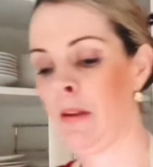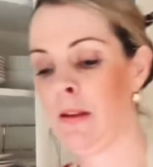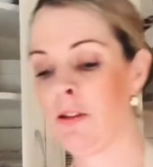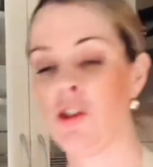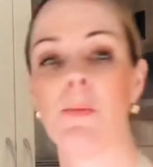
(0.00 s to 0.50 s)

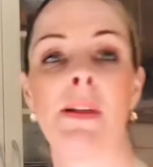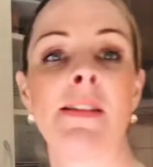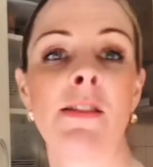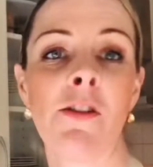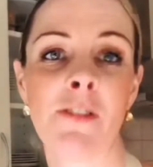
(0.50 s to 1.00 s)
Should be
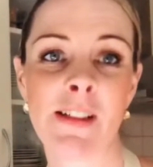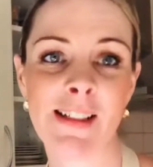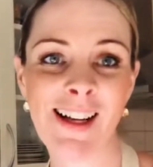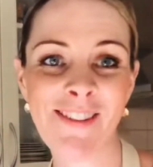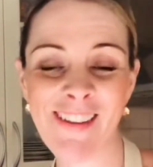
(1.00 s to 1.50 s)
softened
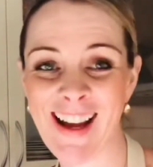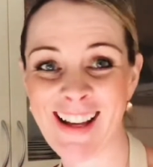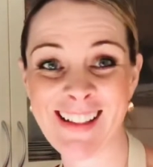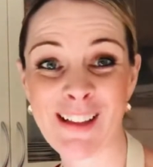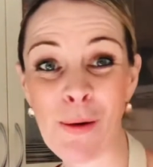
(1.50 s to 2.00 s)
enough,
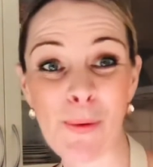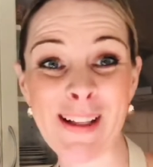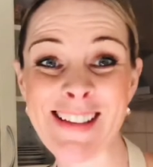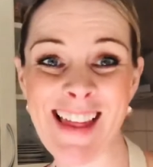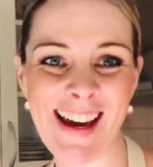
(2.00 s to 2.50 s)
and
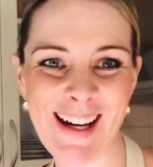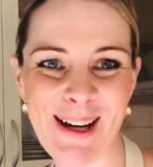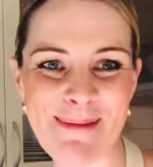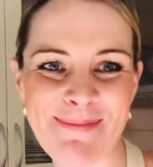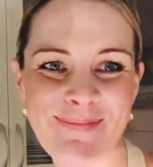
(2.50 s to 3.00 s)
whiz that up.